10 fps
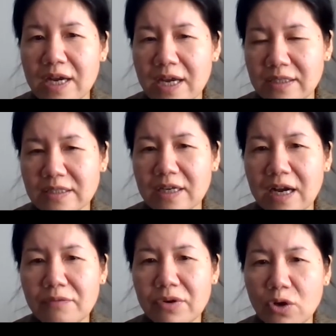and
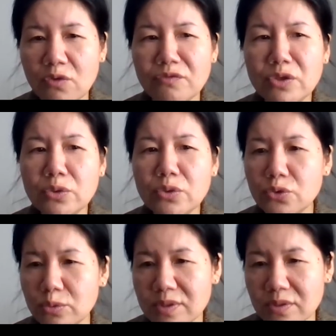discovery of new
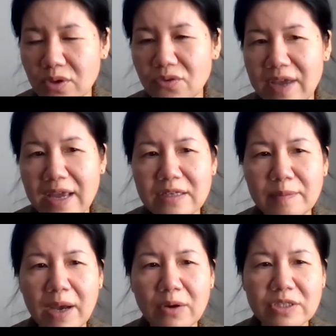groups of
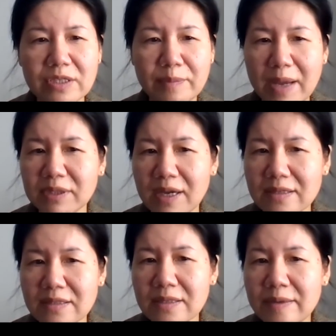antibiotic
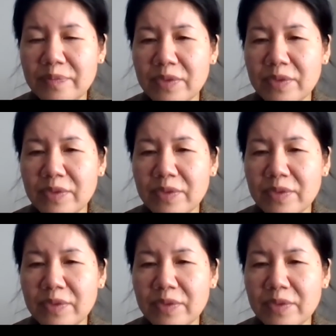peptides.